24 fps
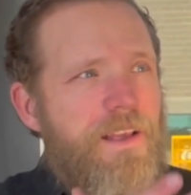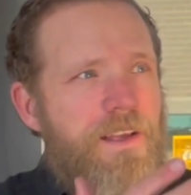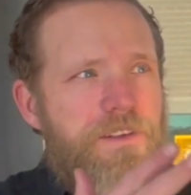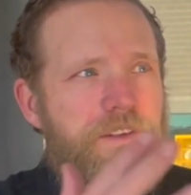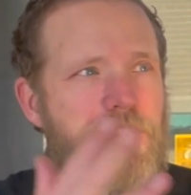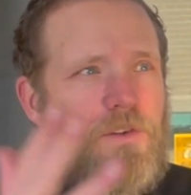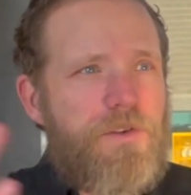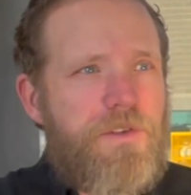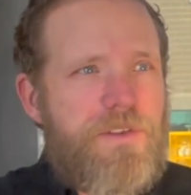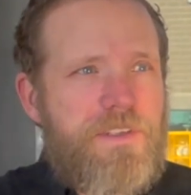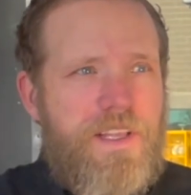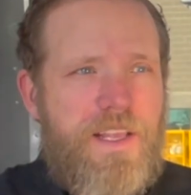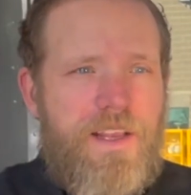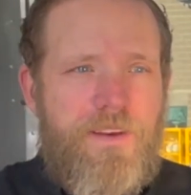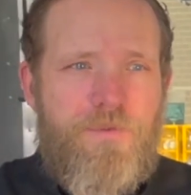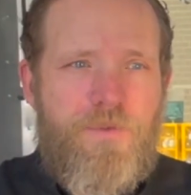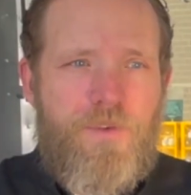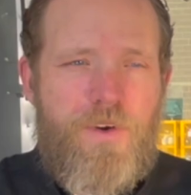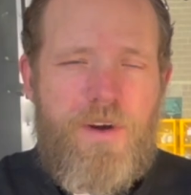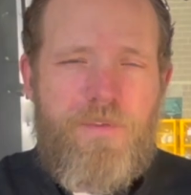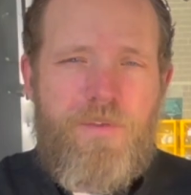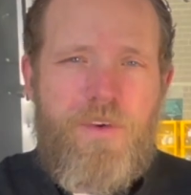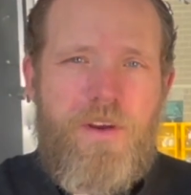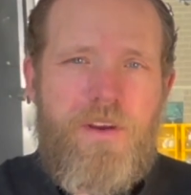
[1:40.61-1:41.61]
Do the same
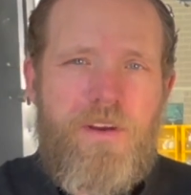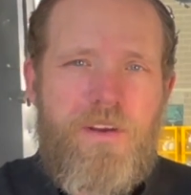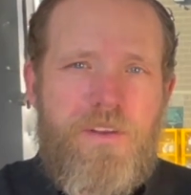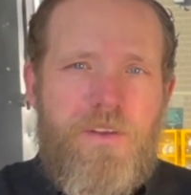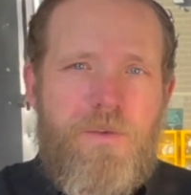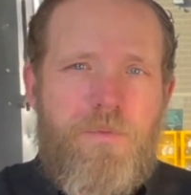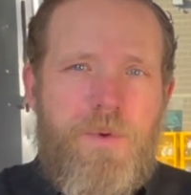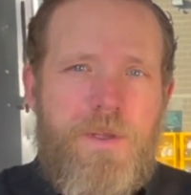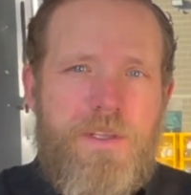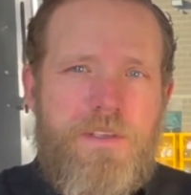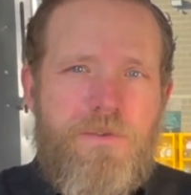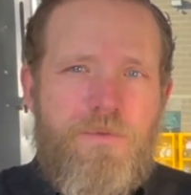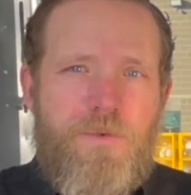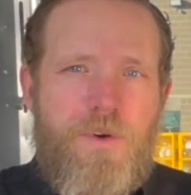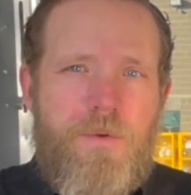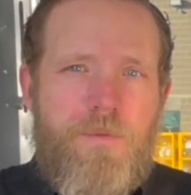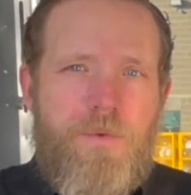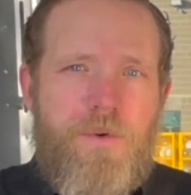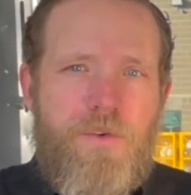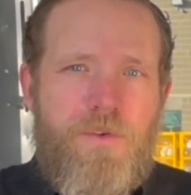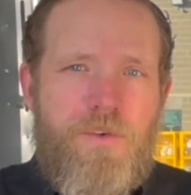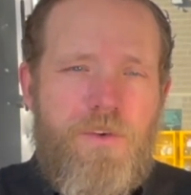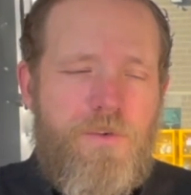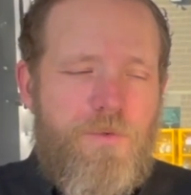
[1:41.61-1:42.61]
for every other piece of
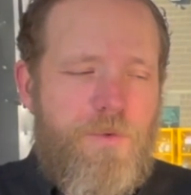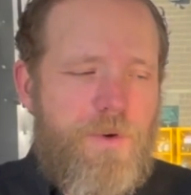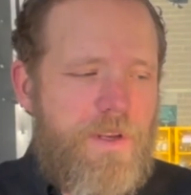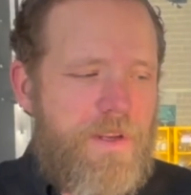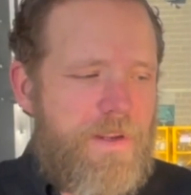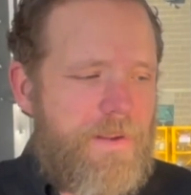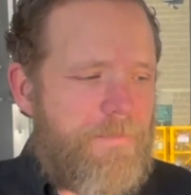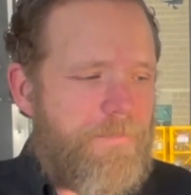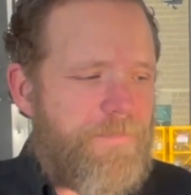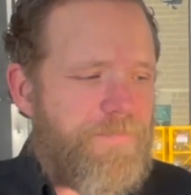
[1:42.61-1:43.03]
rubber on your rig.